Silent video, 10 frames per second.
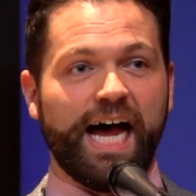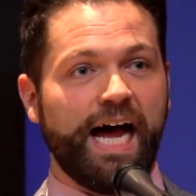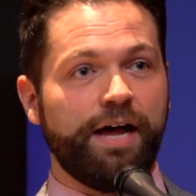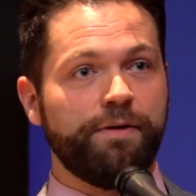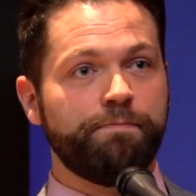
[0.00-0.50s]

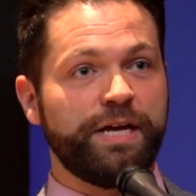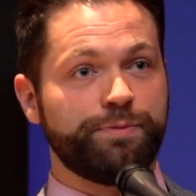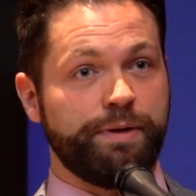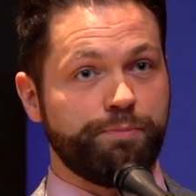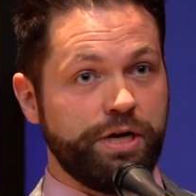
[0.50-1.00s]
Uh,
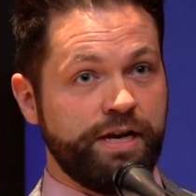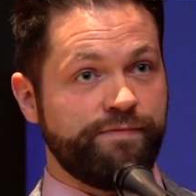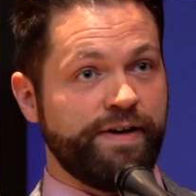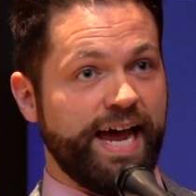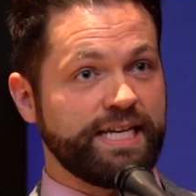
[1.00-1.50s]
Benjamin Britten,
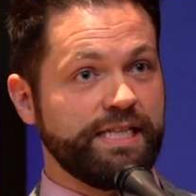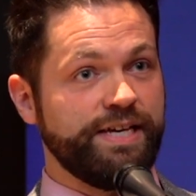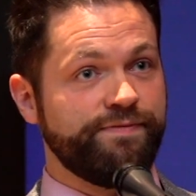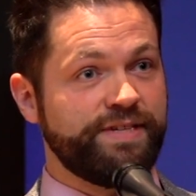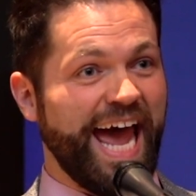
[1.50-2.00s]
in fact,
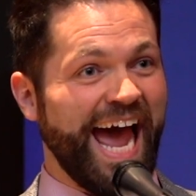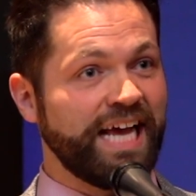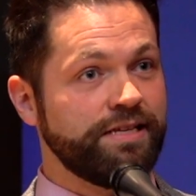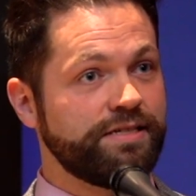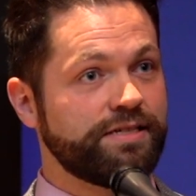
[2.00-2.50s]
lived
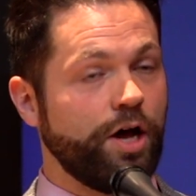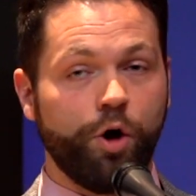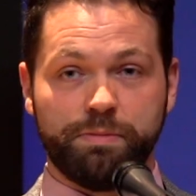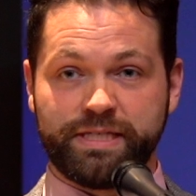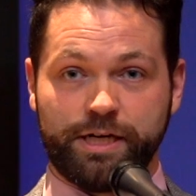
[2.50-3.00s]
as a
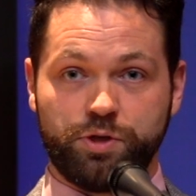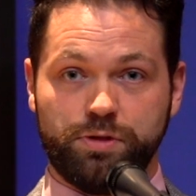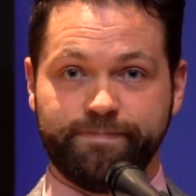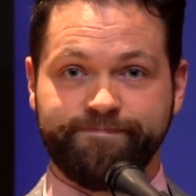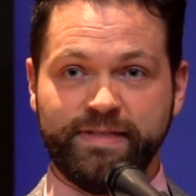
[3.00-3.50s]

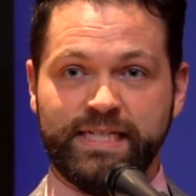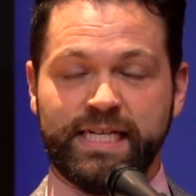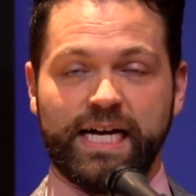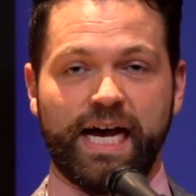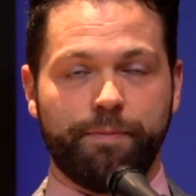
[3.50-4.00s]
homosexual.
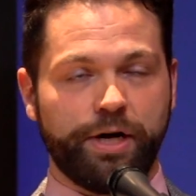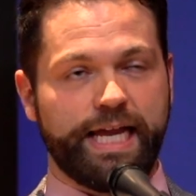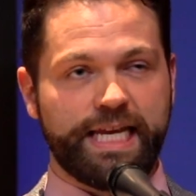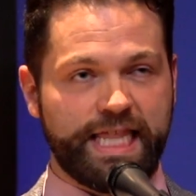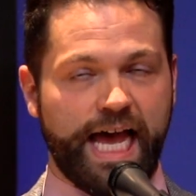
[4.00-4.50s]
Um, I'll
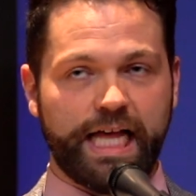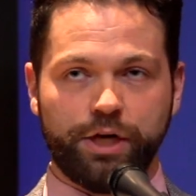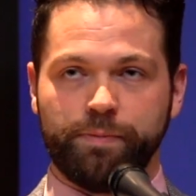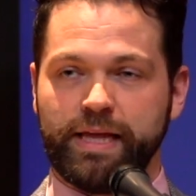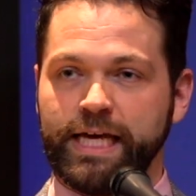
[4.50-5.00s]
get into that a
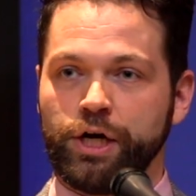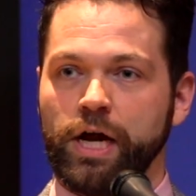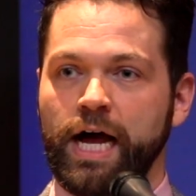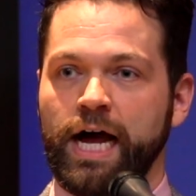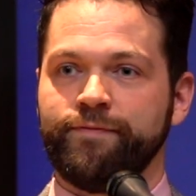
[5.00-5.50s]
little bit
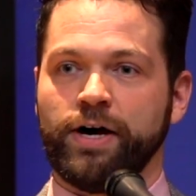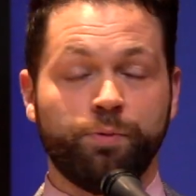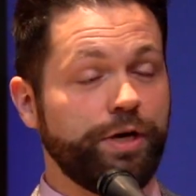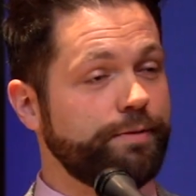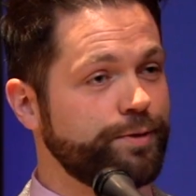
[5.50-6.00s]
later. Uh,
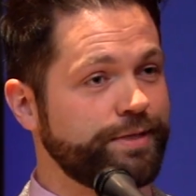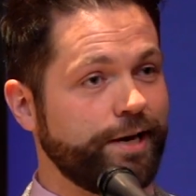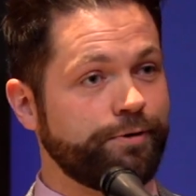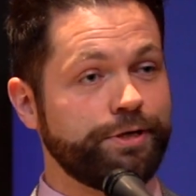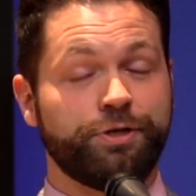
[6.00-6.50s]
Vaughan Williams was
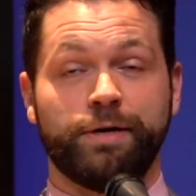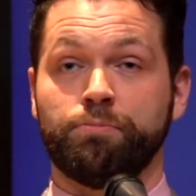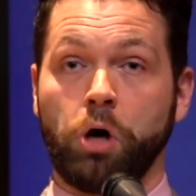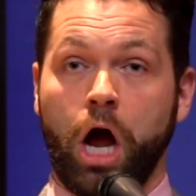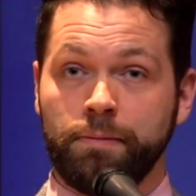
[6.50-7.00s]
not a Christian.
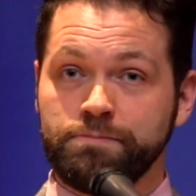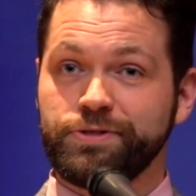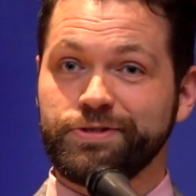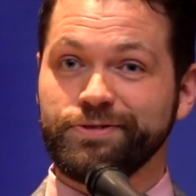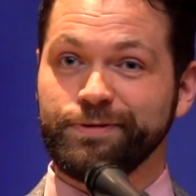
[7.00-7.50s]

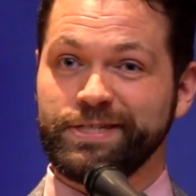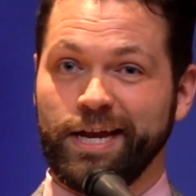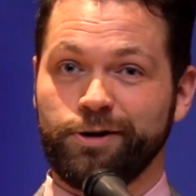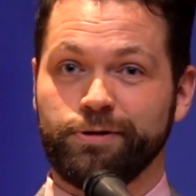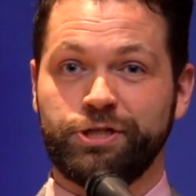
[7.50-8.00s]
Brahms was
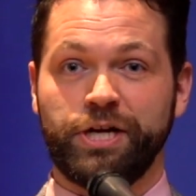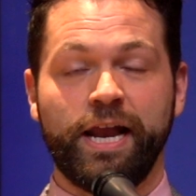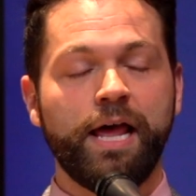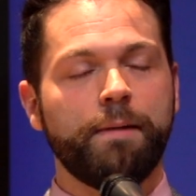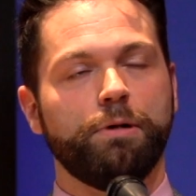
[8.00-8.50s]
not a
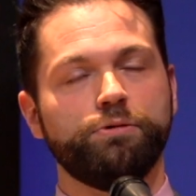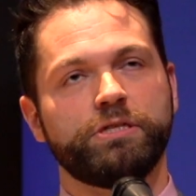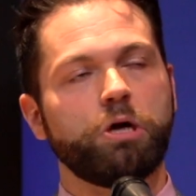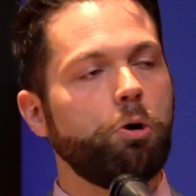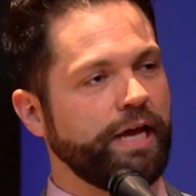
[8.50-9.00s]
Christian.
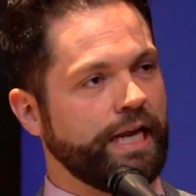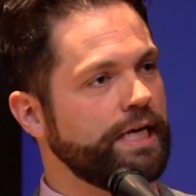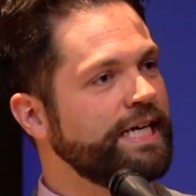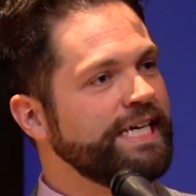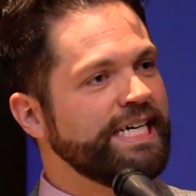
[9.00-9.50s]
Moses
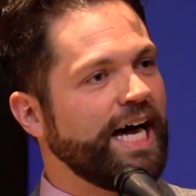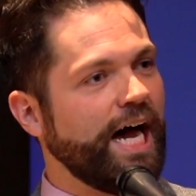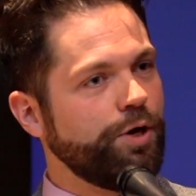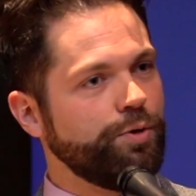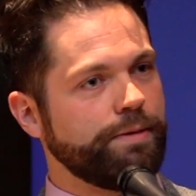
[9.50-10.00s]
Hogan,
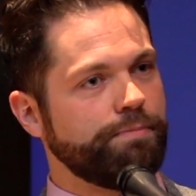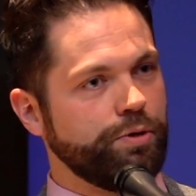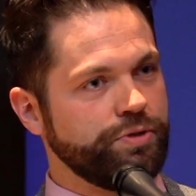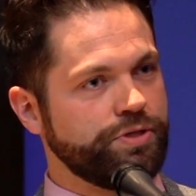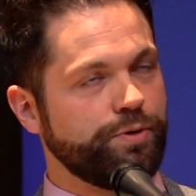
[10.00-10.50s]
uh, who
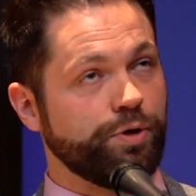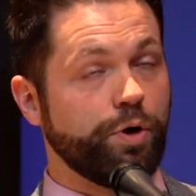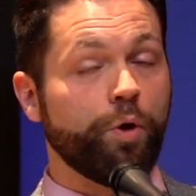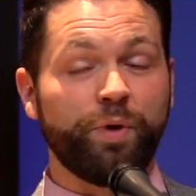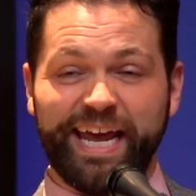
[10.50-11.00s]
composed
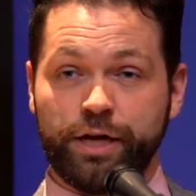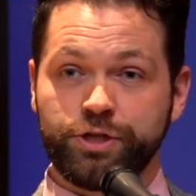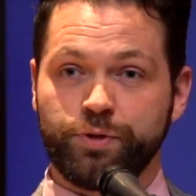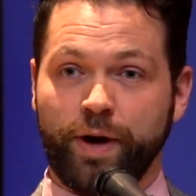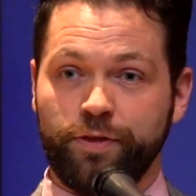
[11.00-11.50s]
or
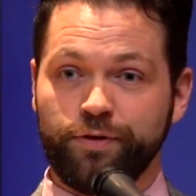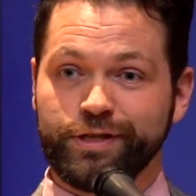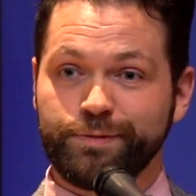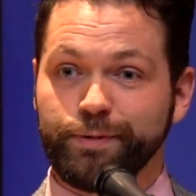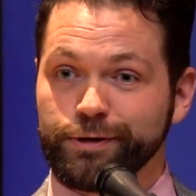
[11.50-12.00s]
arranged, rather,
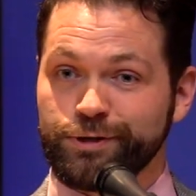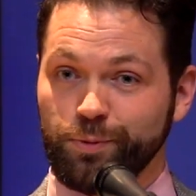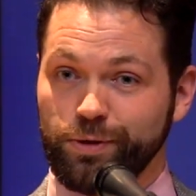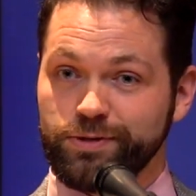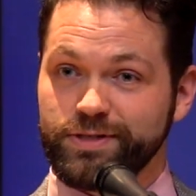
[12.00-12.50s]
the
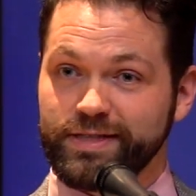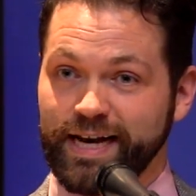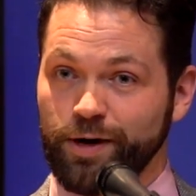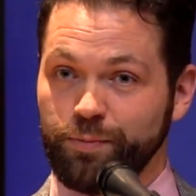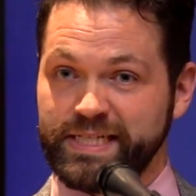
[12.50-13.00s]
spirituals
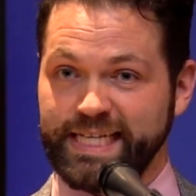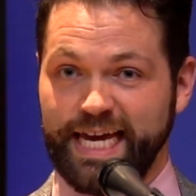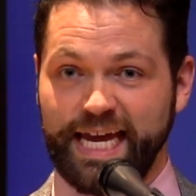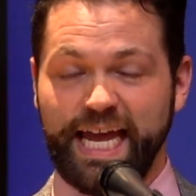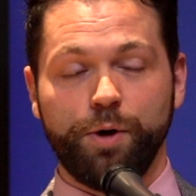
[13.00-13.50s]
that I will be
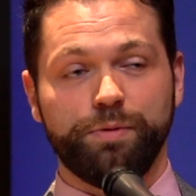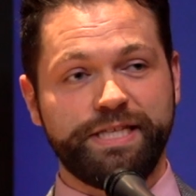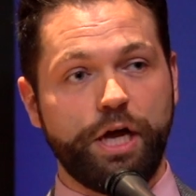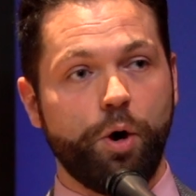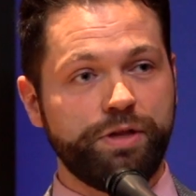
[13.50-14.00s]
singing, was
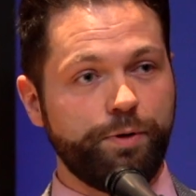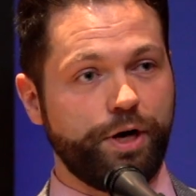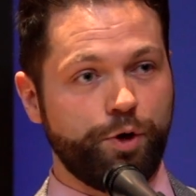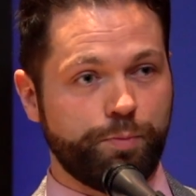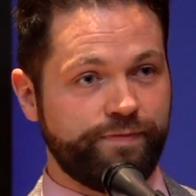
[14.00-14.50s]
the only
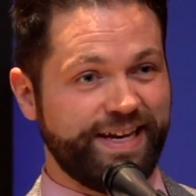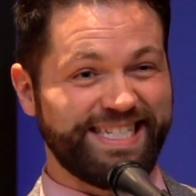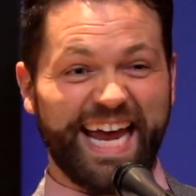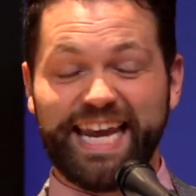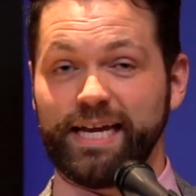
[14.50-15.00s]
one who
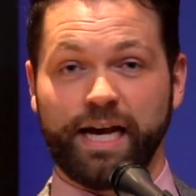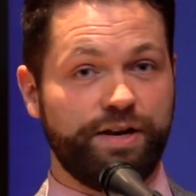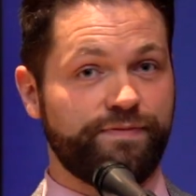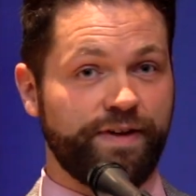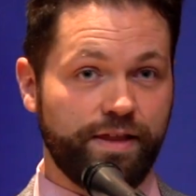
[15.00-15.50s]
professed any
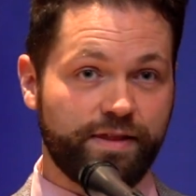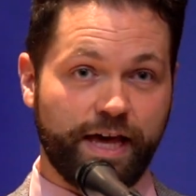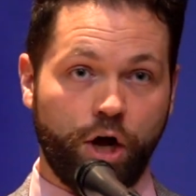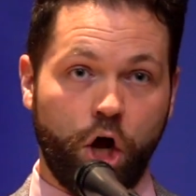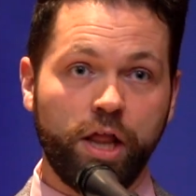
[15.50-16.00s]
kind of faith
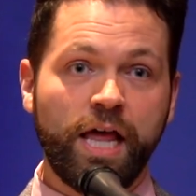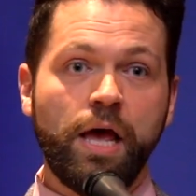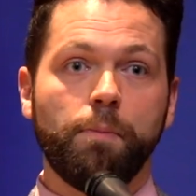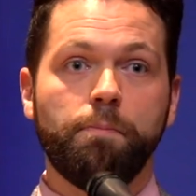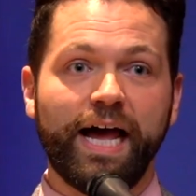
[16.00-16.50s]
at all.
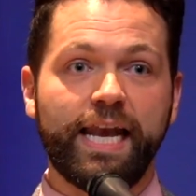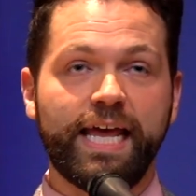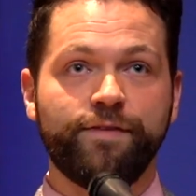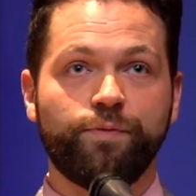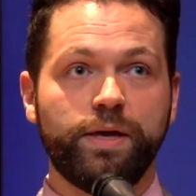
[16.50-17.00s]
But
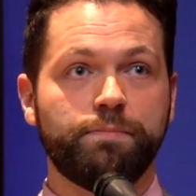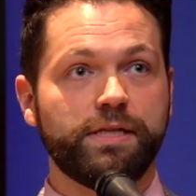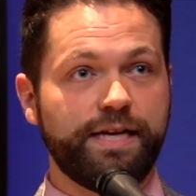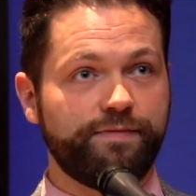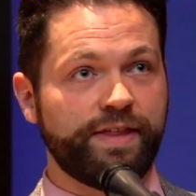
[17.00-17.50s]
if we
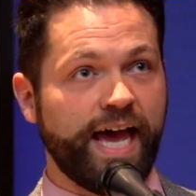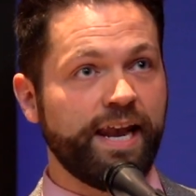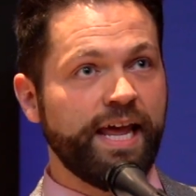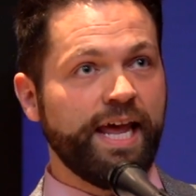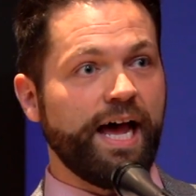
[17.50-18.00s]
believe
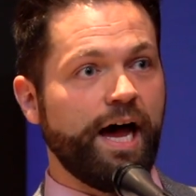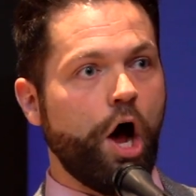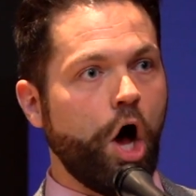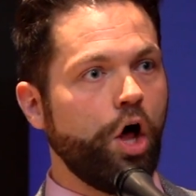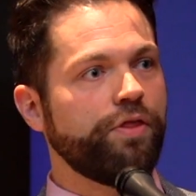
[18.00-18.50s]
that uh,
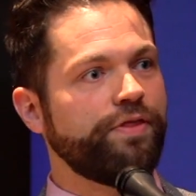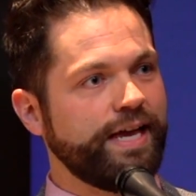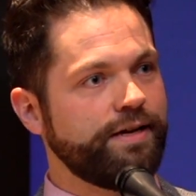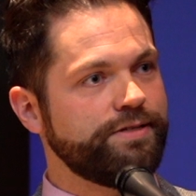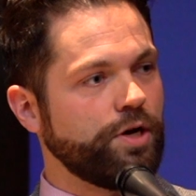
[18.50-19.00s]
all
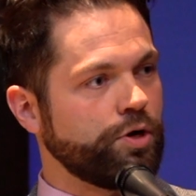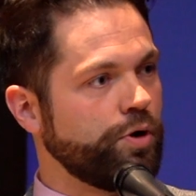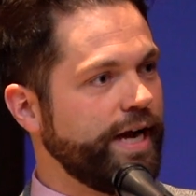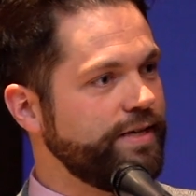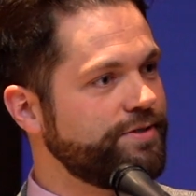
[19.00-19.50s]
things are
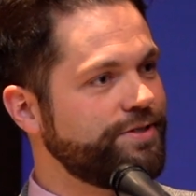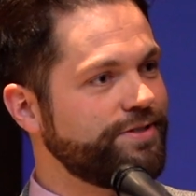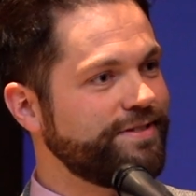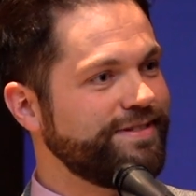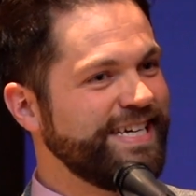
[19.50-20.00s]

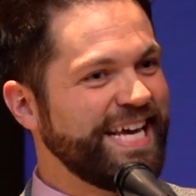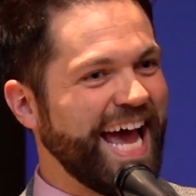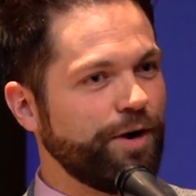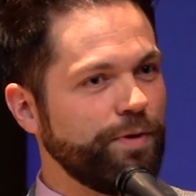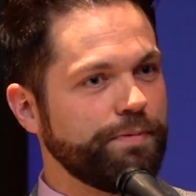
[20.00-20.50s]
Christ's,
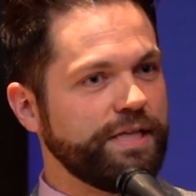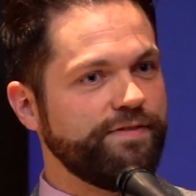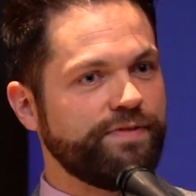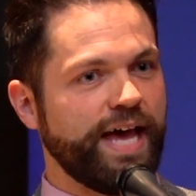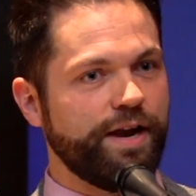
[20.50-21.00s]
and we
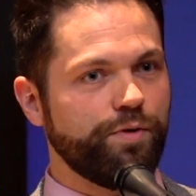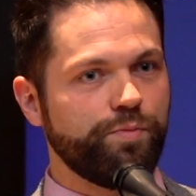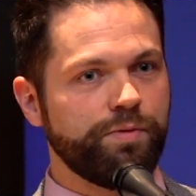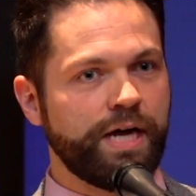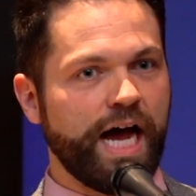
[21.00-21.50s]
believe that
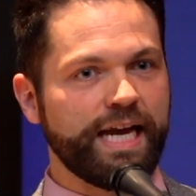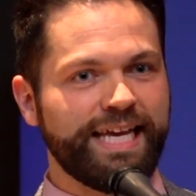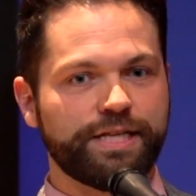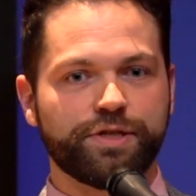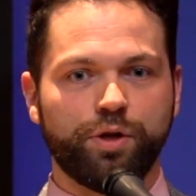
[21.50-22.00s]

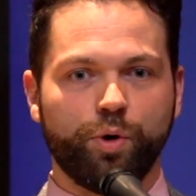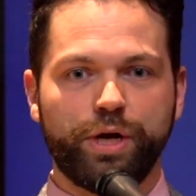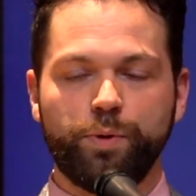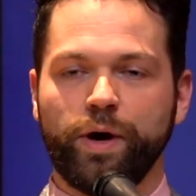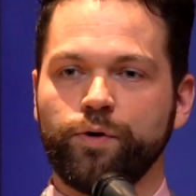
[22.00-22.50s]
God gets
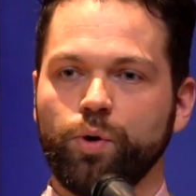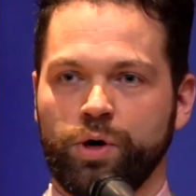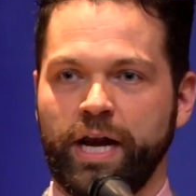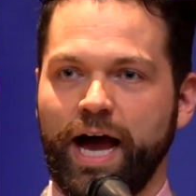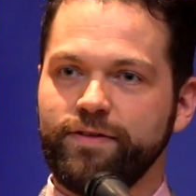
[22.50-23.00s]
glory whether
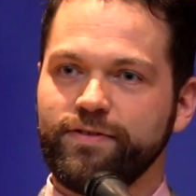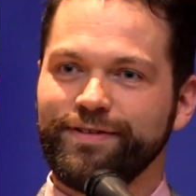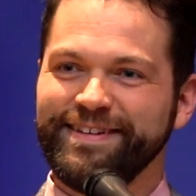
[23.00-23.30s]
or not,